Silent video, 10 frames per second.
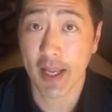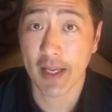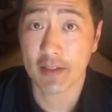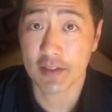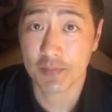
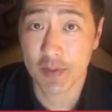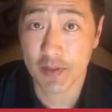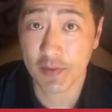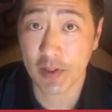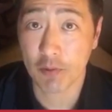And
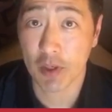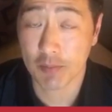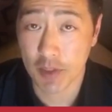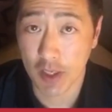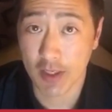specifically what
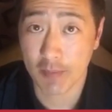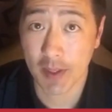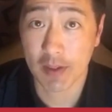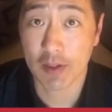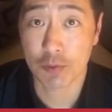I'm talking
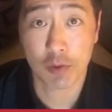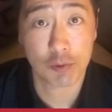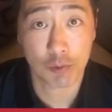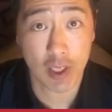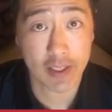about is
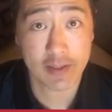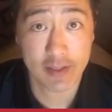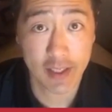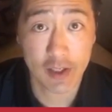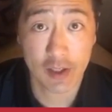what Ryan
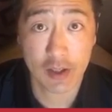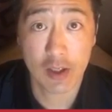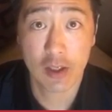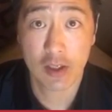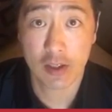Tedder